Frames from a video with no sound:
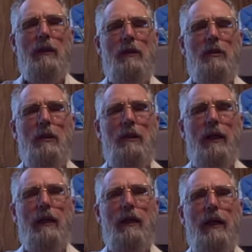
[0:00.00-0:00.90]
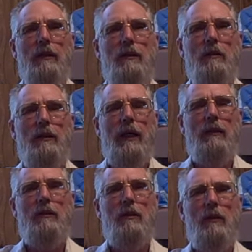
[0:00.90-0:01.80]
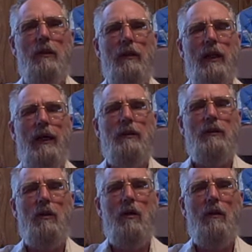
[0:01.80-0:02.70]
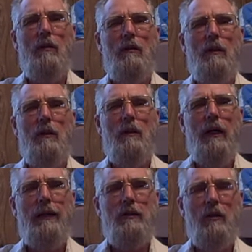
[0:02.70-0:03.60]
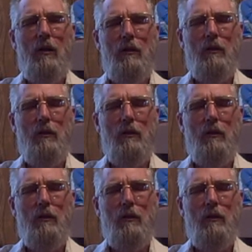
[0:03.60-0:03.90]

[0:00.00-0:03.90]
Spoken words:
that she did, and I said to her that I saw her